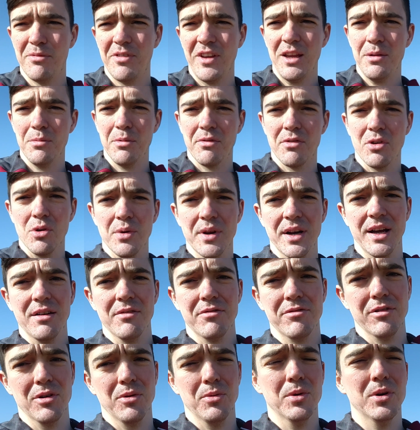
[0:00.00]
theme of going out
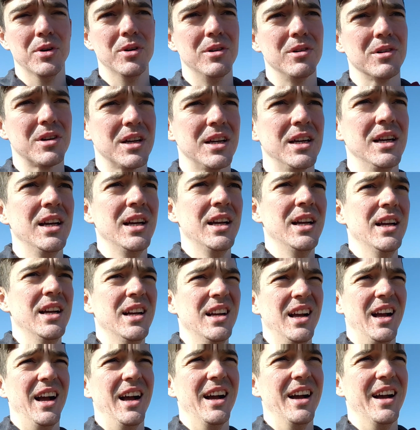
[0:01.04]
for a walk.
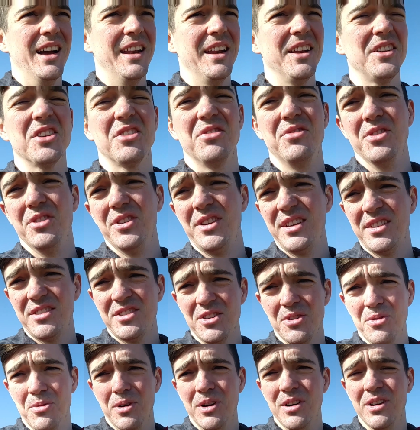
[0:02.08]
And I just thought,
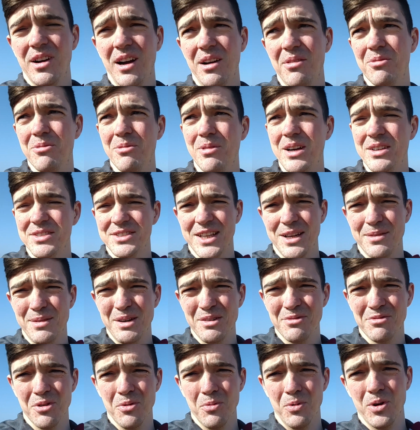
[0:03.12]
do you know what, whilst I'm
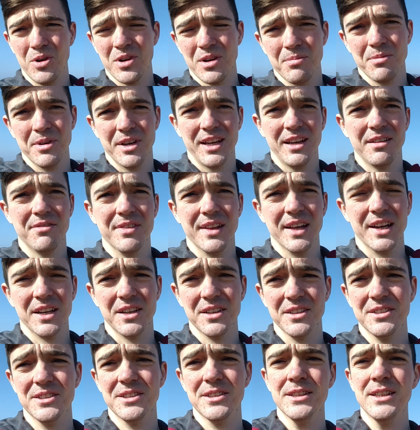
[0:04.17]
out for a walk, I'm going to give that a
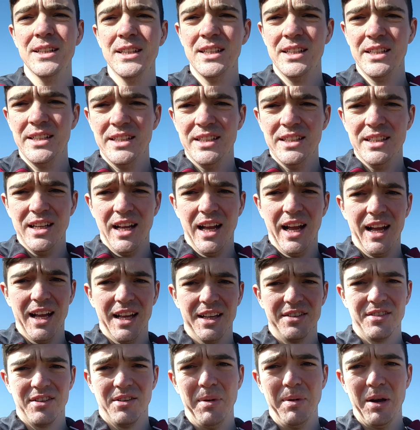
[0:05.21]
go.
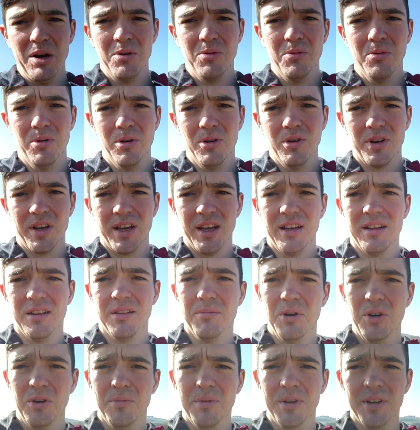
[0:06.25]
So I'm out walking at the
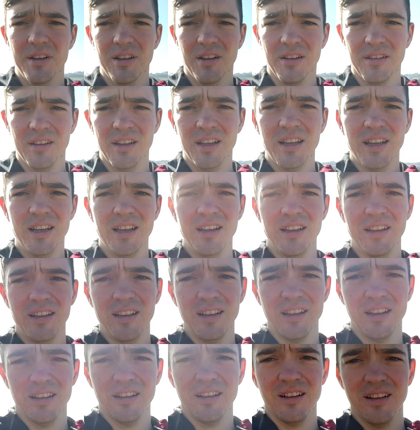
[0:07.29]
moment on
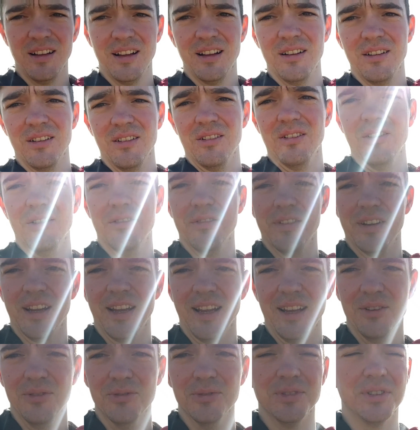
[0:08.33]
over
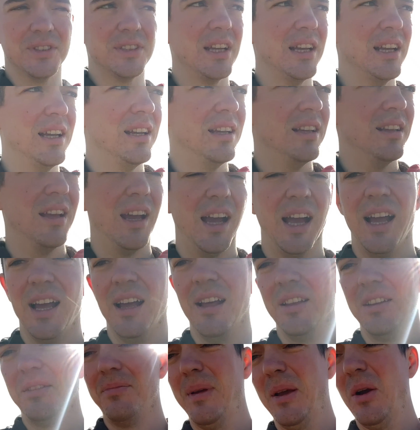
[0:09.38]
hills.
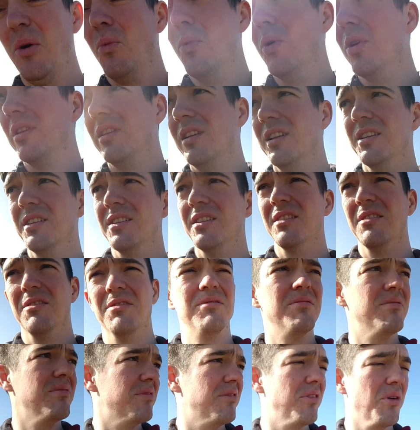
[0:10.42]
There's a bit of woodland and a
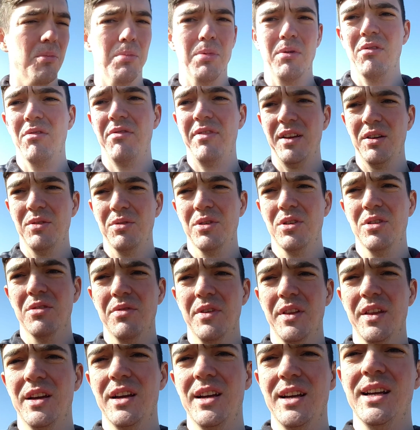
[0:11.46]
football field
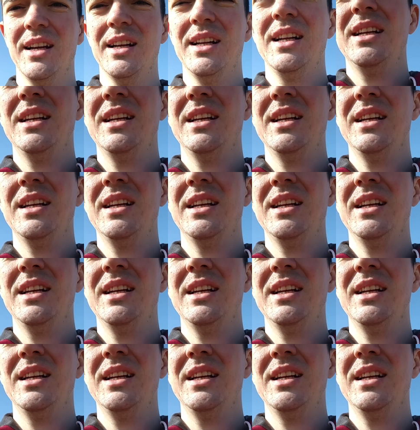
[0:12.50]
over there,